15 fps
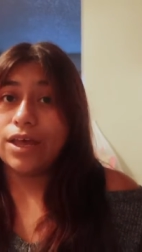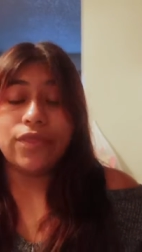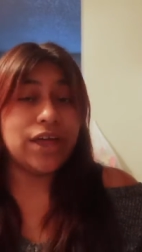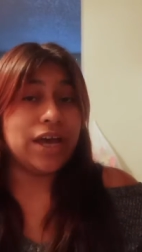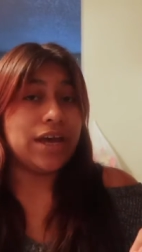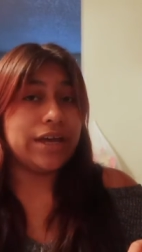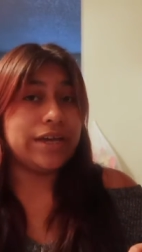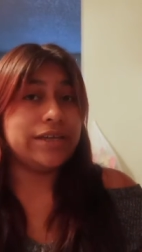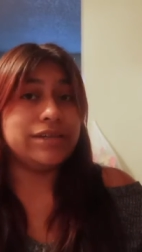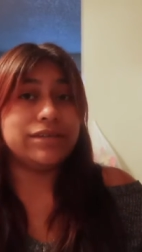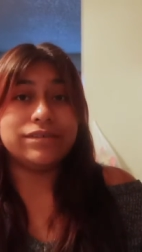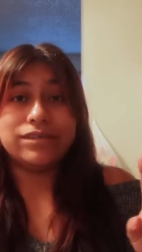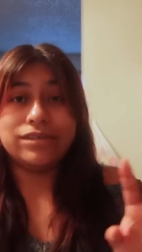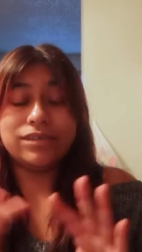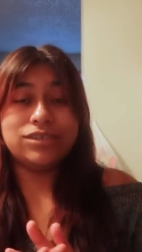that
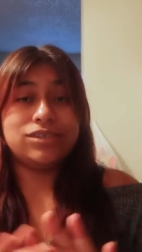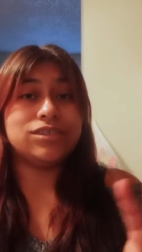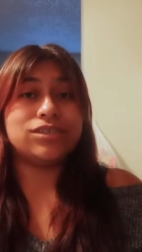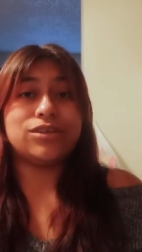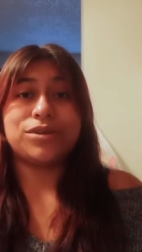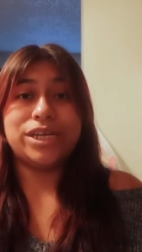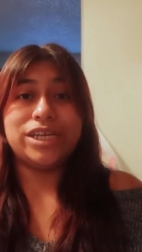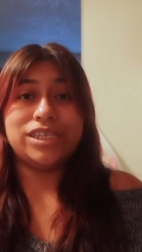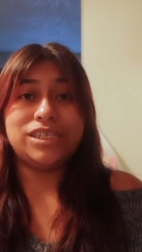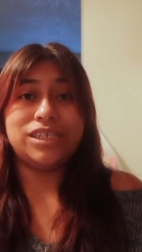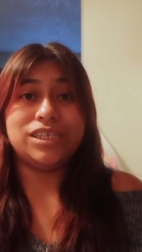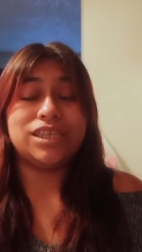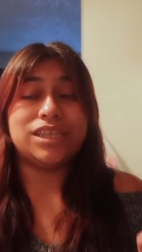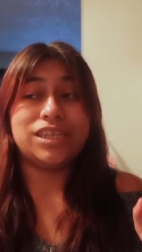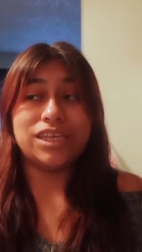it's just
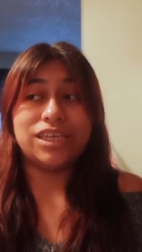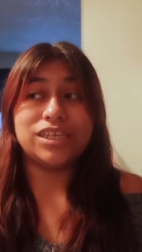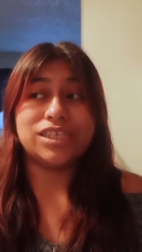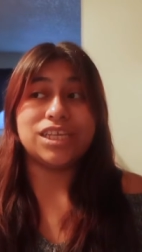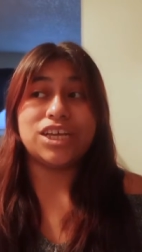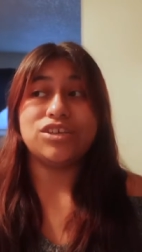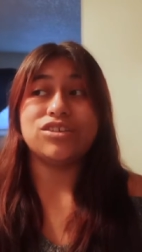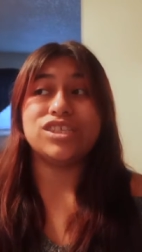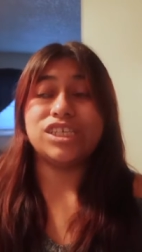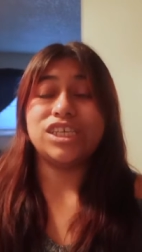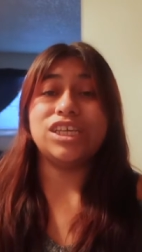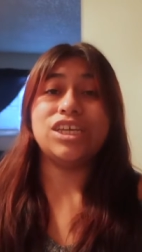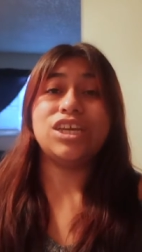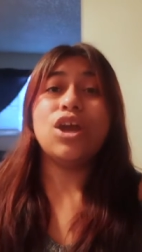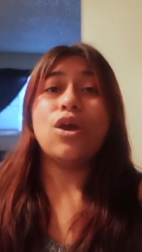crazy things that you
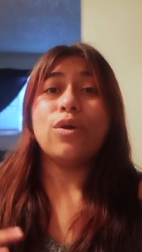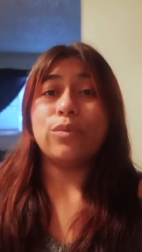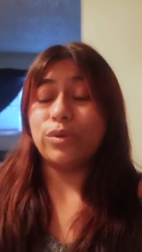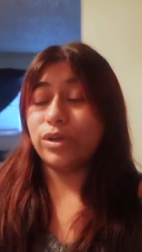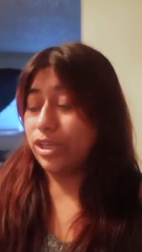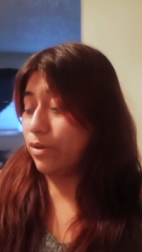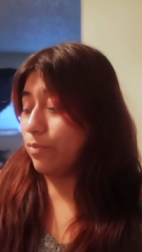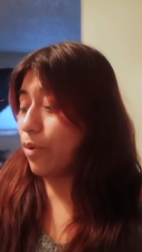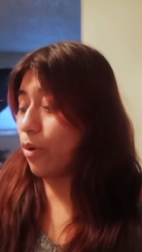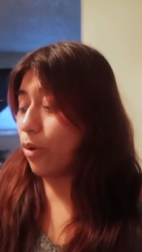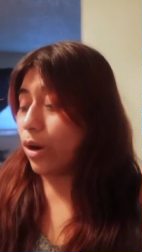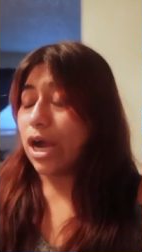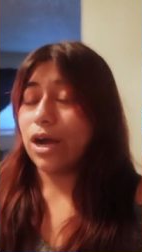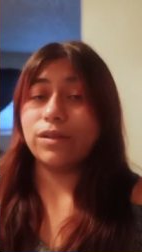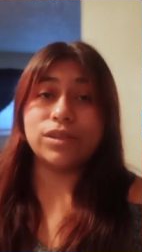see when you
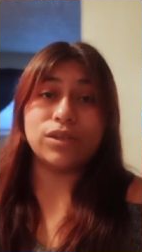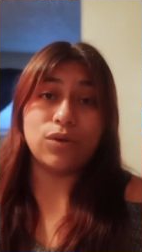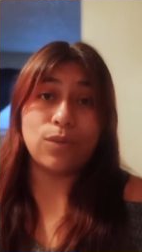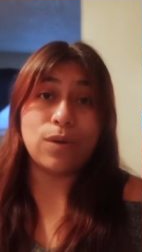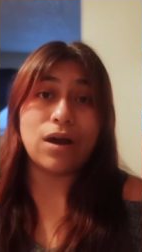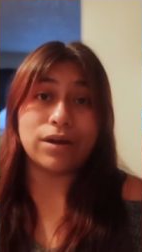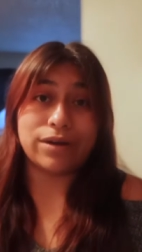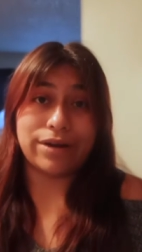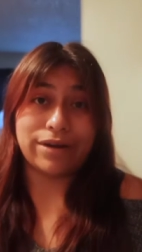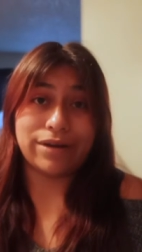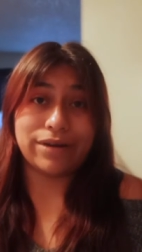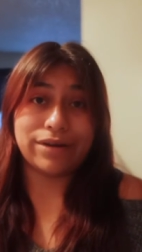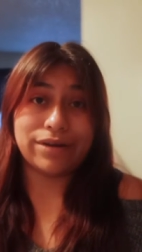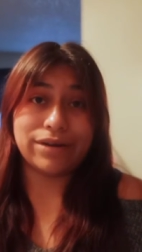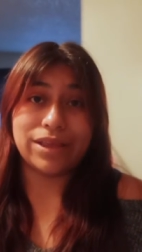pour out the
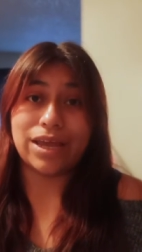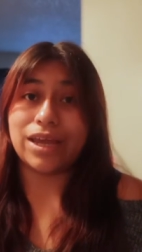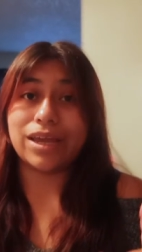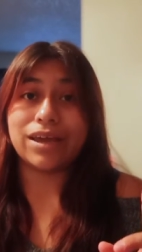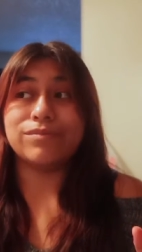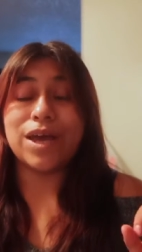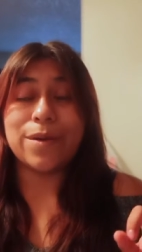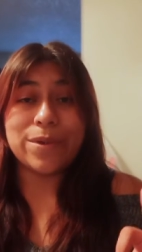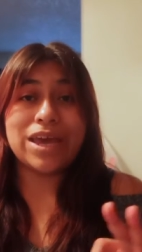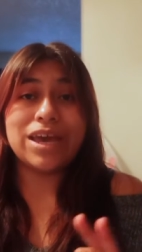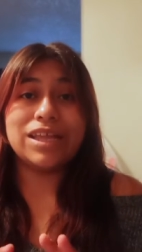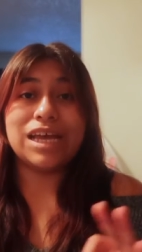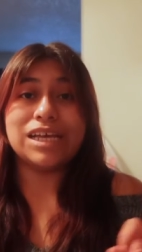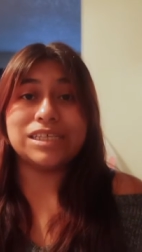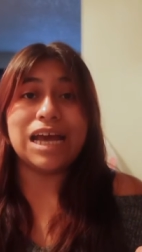water. Like, my
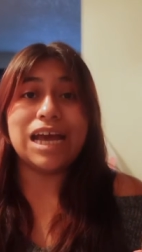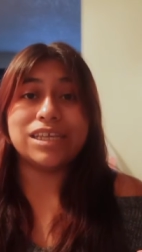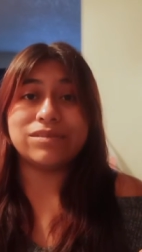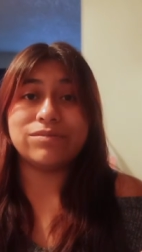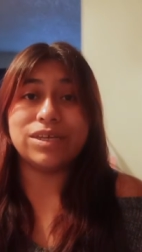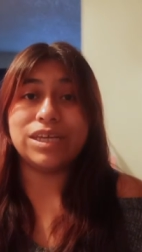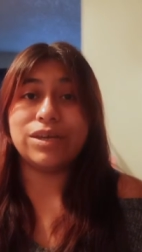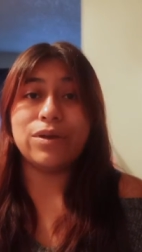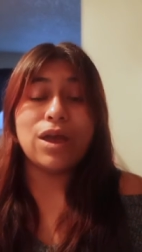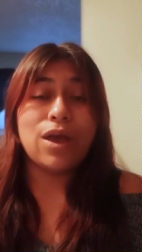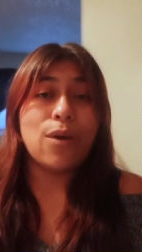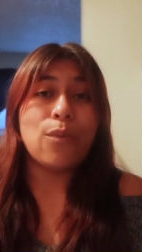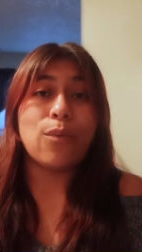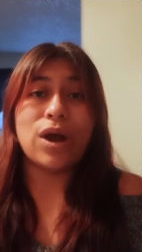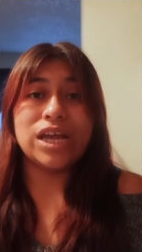man has asked me,
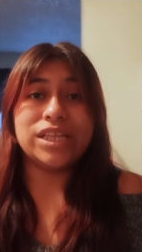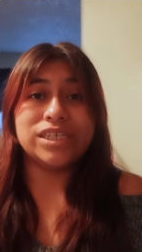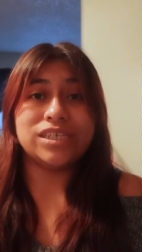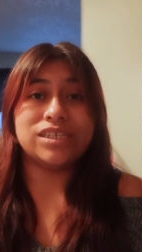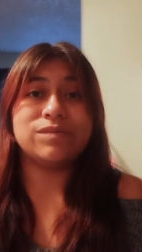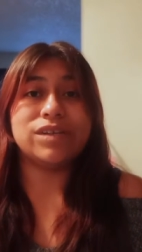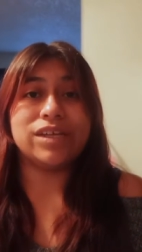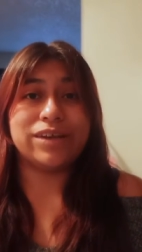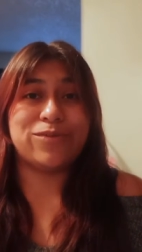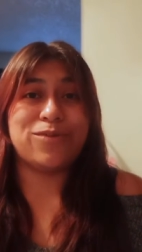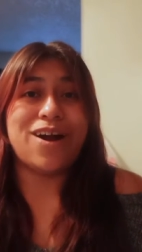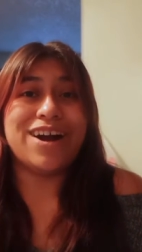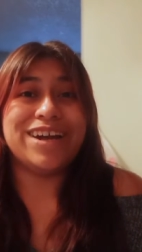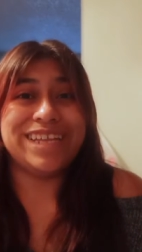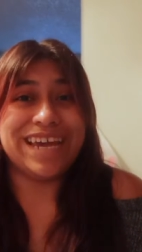why does it smell like
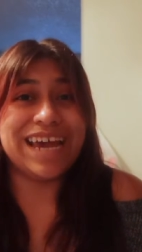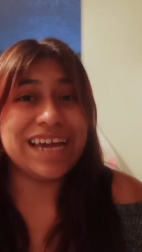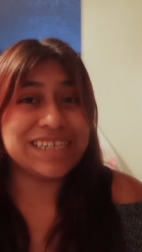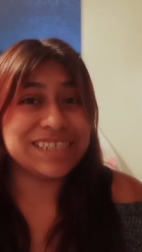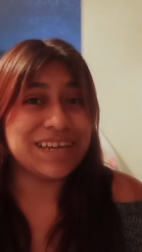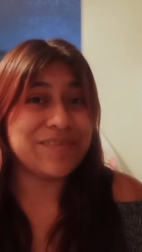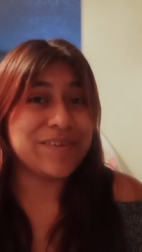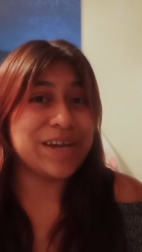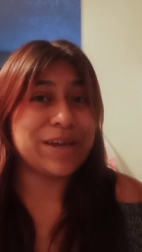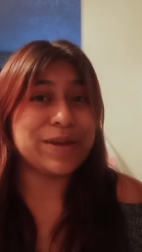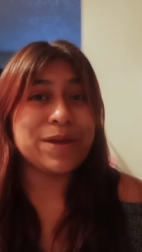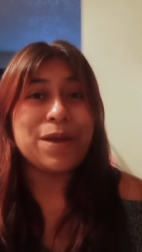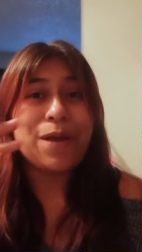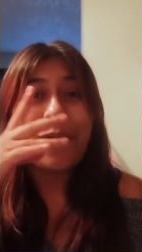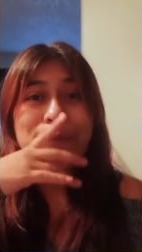rotten eggs? I'm
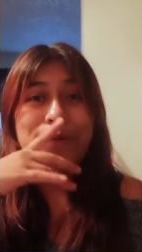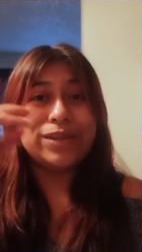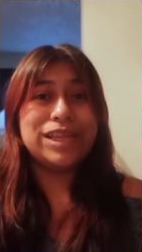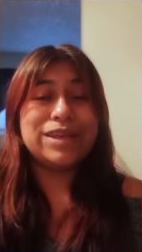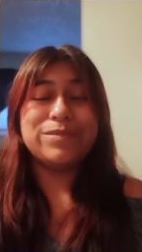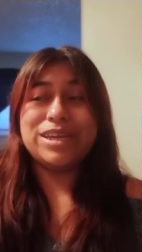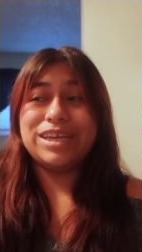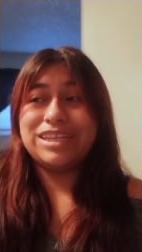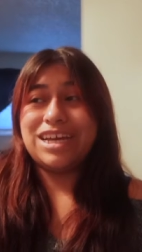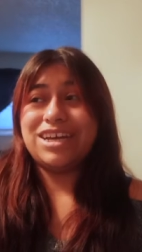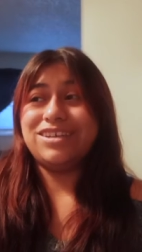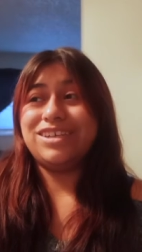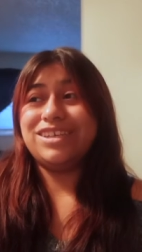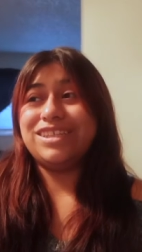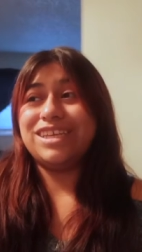like, well, let me
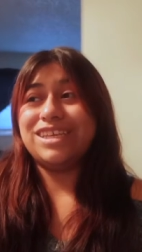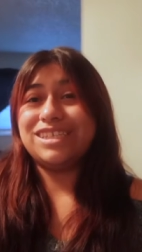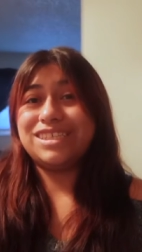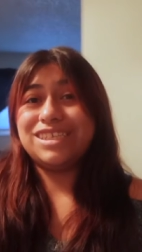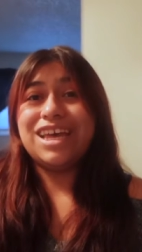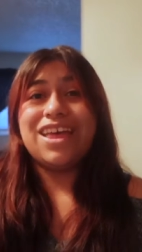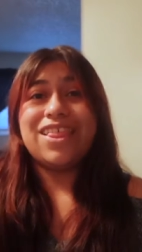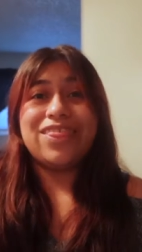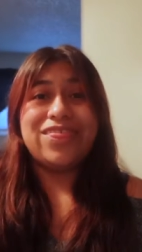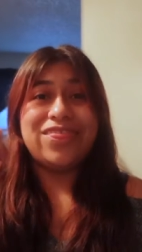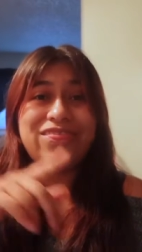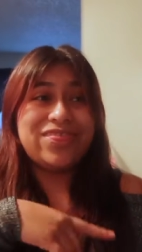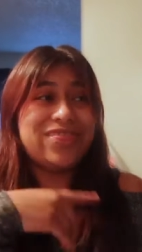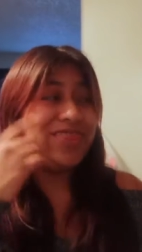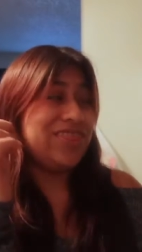tell you this.
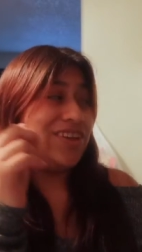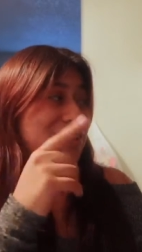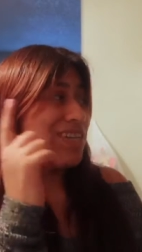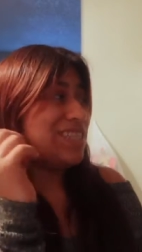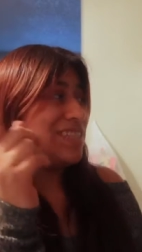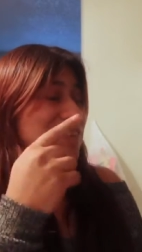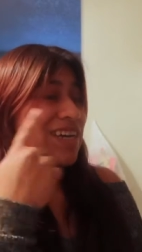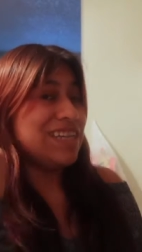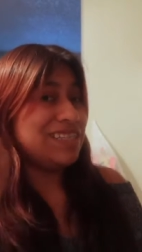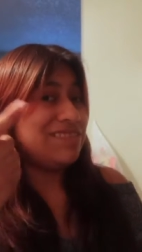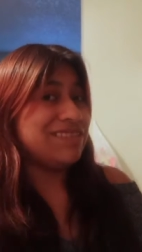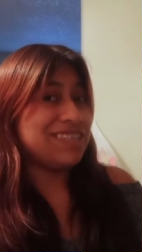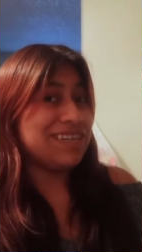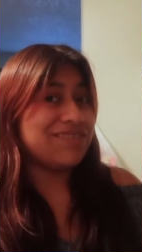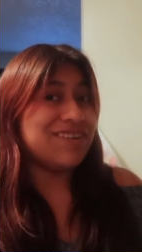The reason why it
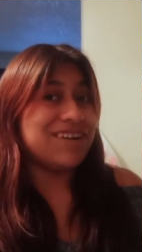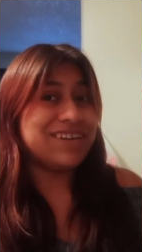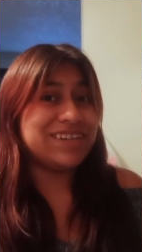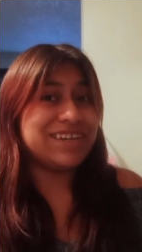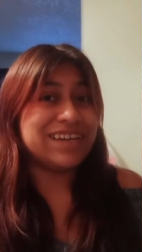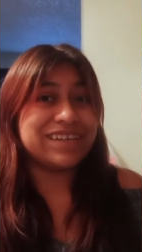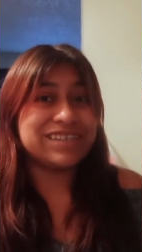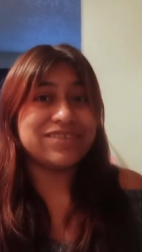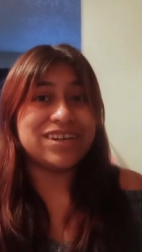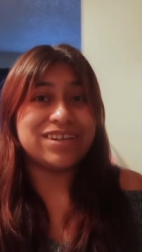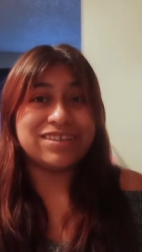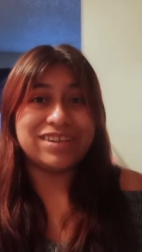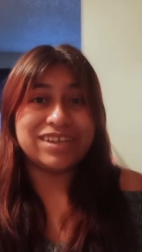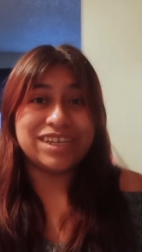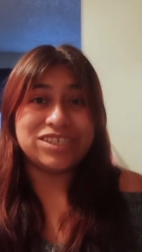smells like rotten eggs
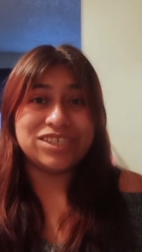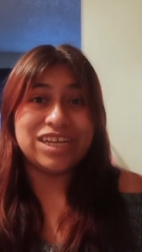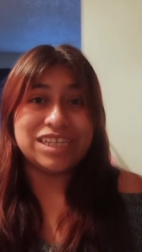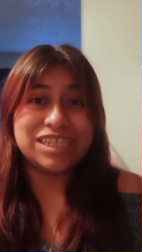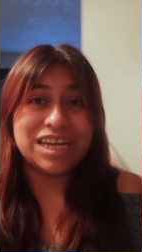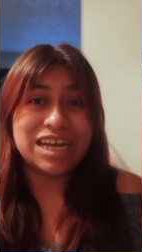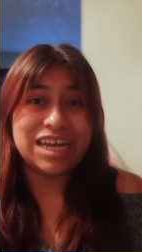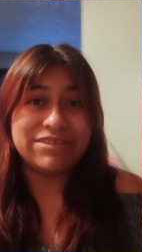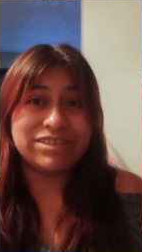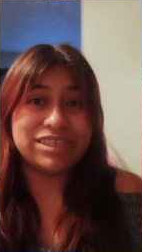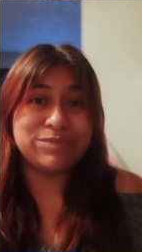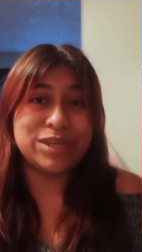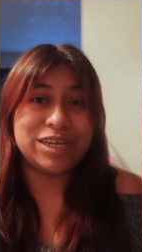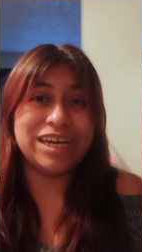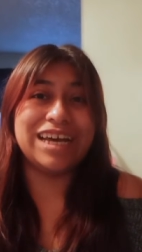around in the kitchen at times
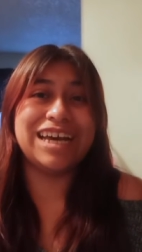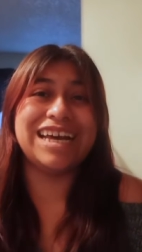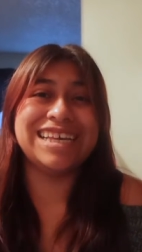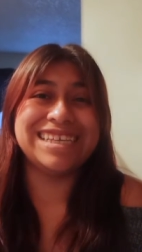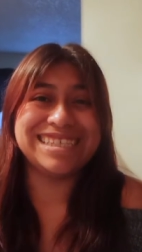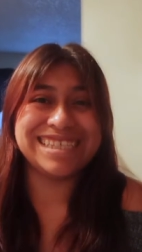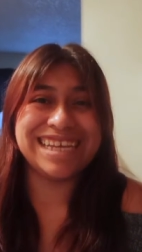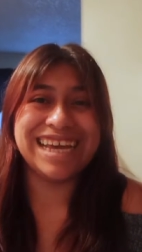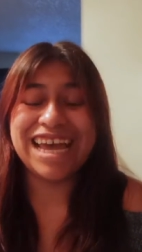is because